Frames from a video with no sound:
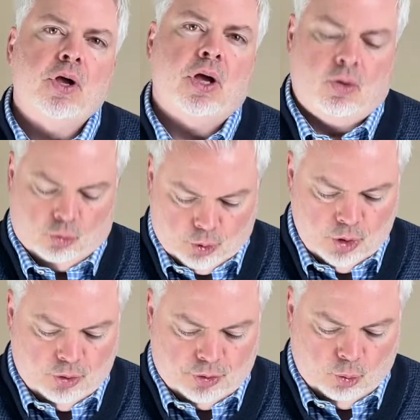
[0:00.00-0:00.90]

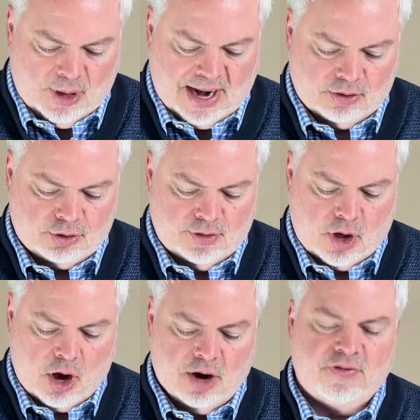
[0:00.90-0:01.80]
Ruth went out to the
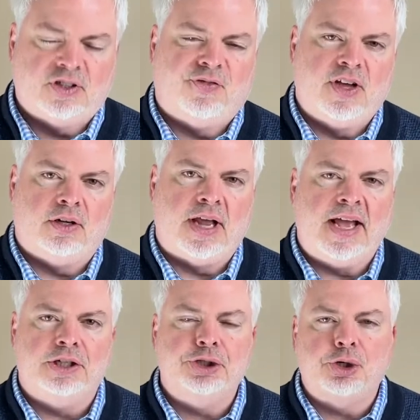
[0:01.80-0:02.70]
harvest field
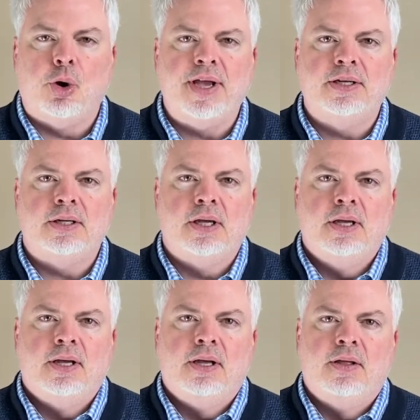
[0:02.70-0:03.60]
and joined
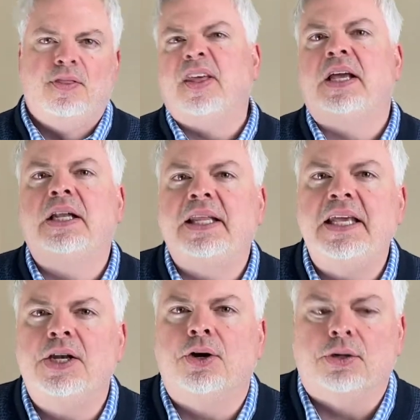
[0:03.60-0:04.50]
the
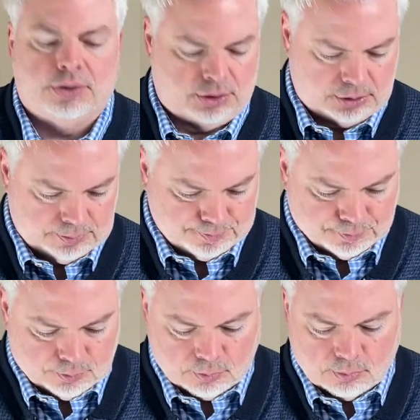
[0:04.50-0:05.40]
gleaners.
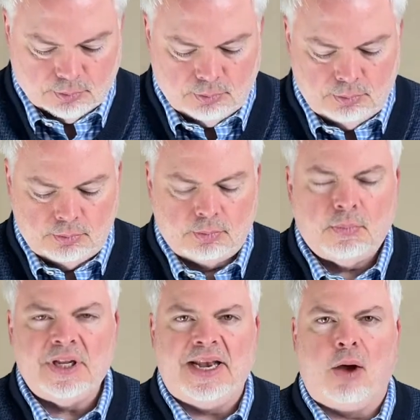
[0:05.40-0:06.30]

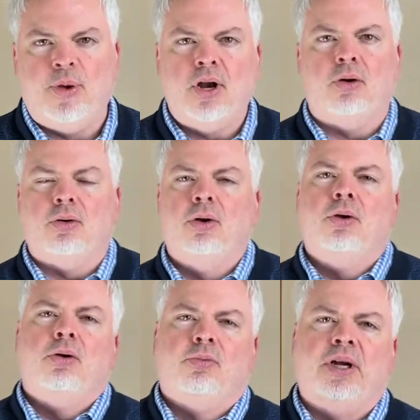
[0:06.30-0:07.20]
Now, we don't
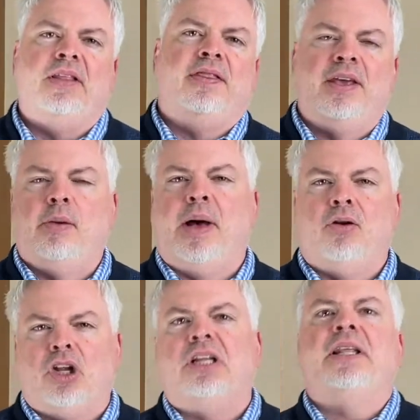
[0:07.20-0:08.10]
really think about
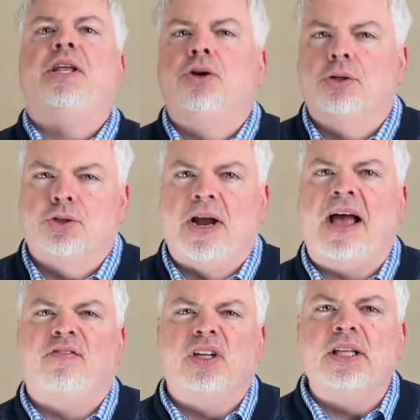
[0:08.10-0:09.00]
gleaners or
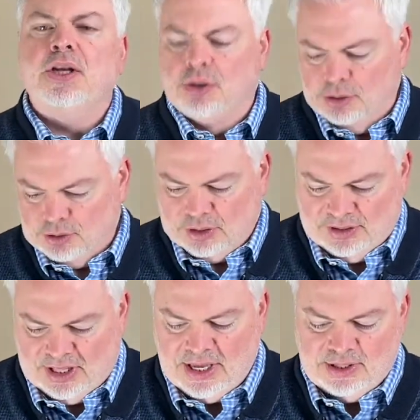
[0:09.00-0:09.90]
have gleaners
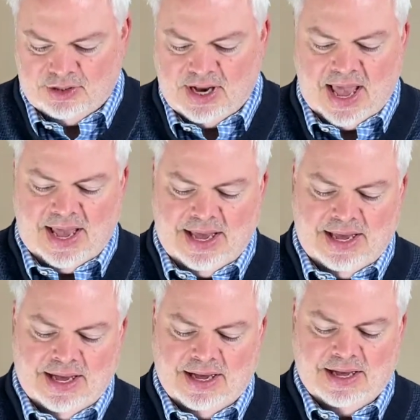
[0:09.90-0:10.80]
these
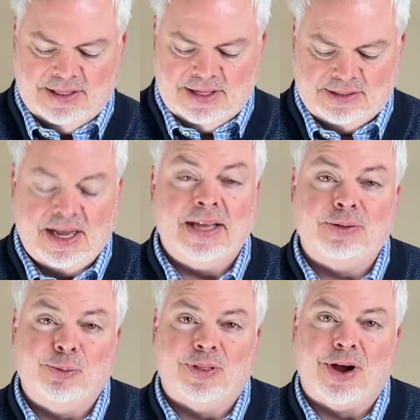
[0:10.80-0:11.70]
days
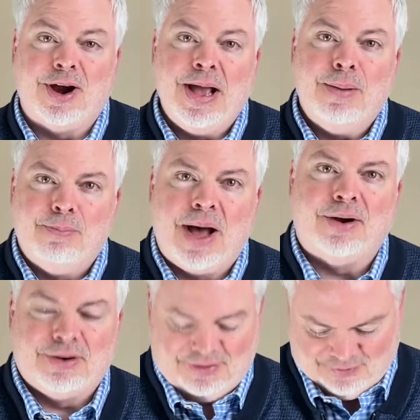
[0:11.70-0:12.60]
with our
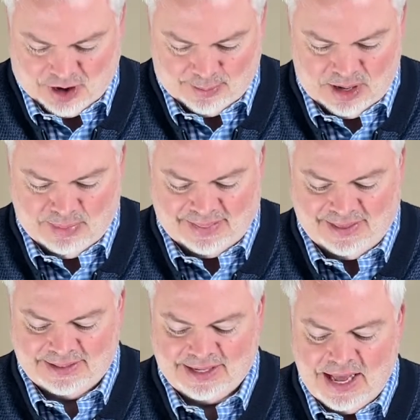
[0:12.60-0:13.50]
modern farming
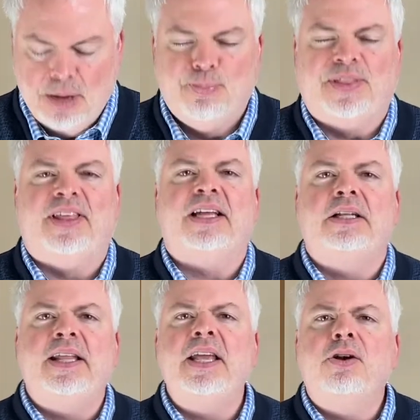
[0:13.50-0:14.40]
methods, but the
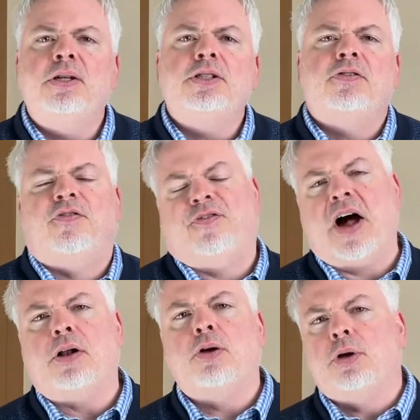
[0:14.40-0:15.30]
gleaners
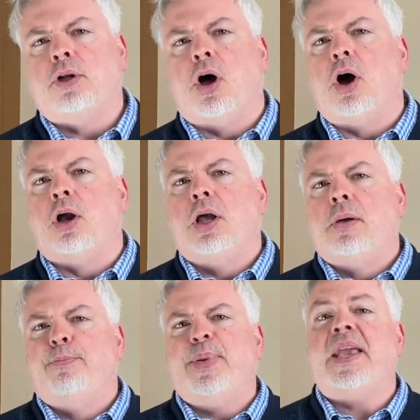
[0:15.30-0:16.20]
followed along
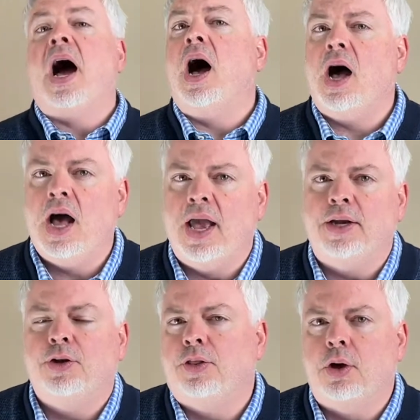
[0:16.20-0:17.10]
behind
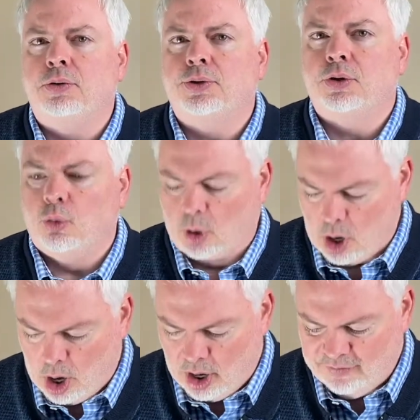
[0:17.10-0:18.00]
those who were
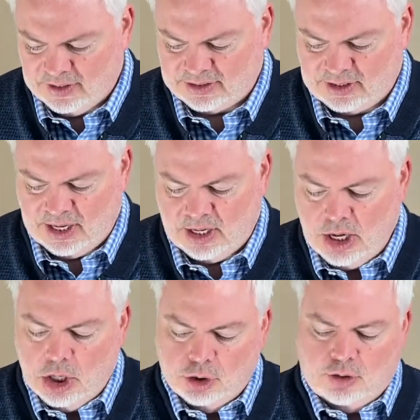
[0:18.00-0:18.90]
harvesting
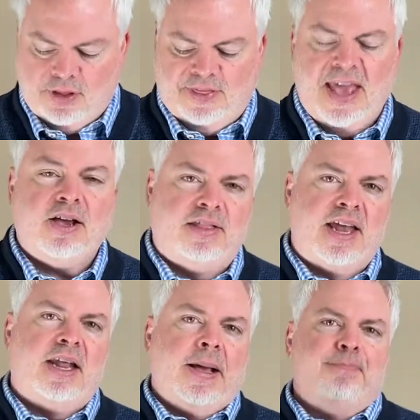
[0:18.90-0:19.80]
so that they could then
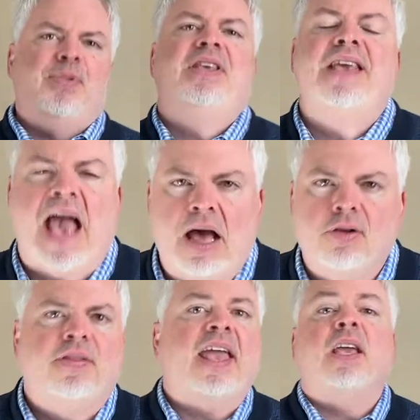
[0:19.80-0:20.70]
gather,
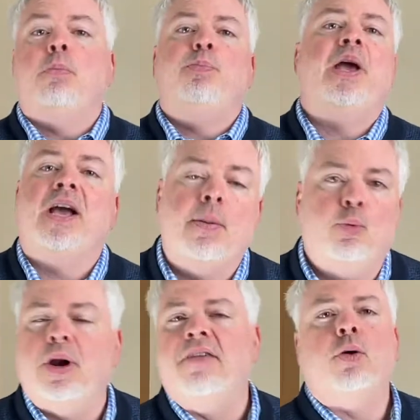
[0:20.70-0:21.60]
they could pick up
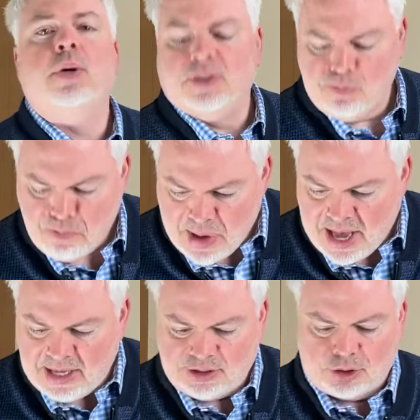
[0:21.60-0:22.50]
whatever was
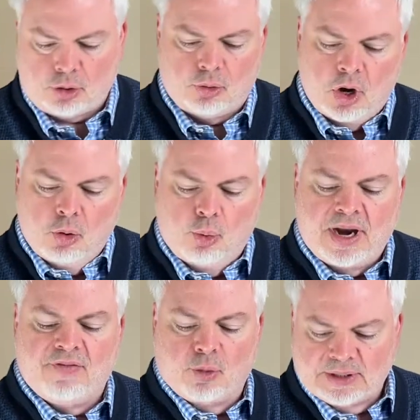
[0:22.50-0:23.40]
missed or
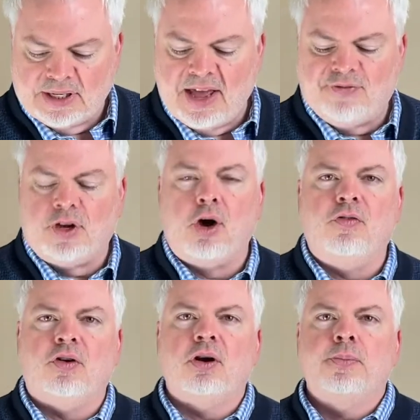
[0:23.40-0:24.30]
whatever was left
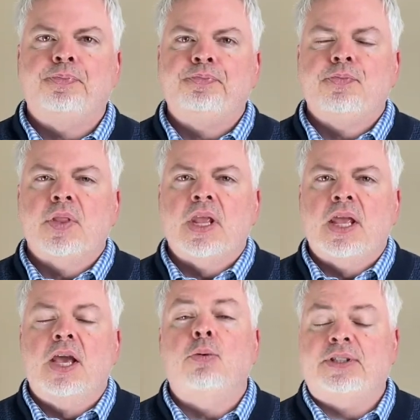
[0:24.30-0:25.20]
over.
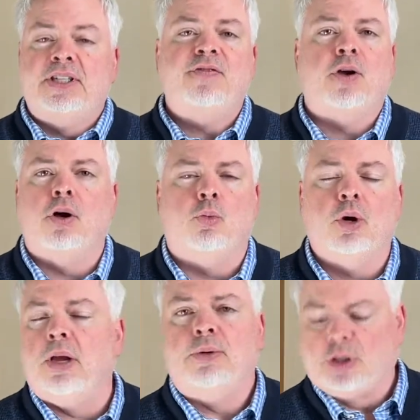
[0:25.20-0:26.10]
It was difficult work.
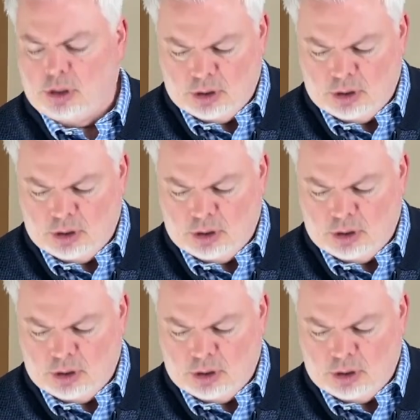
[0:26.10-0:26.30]
It was a